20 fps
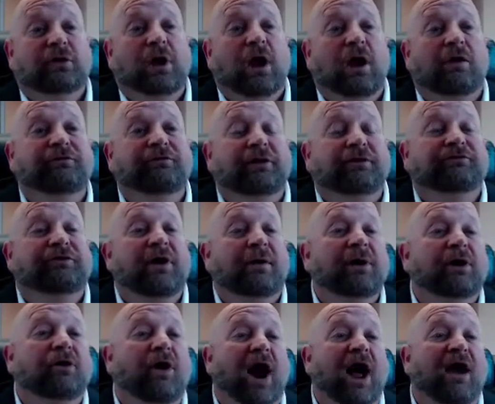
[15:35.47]
of your
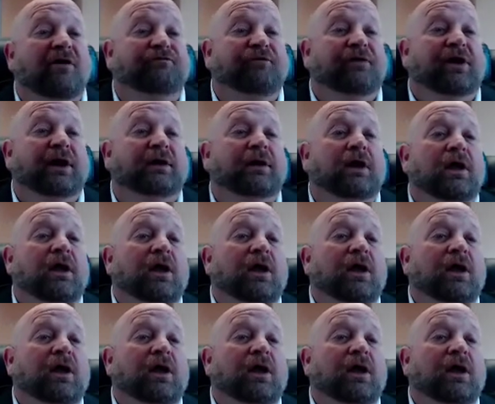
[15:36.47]
demographic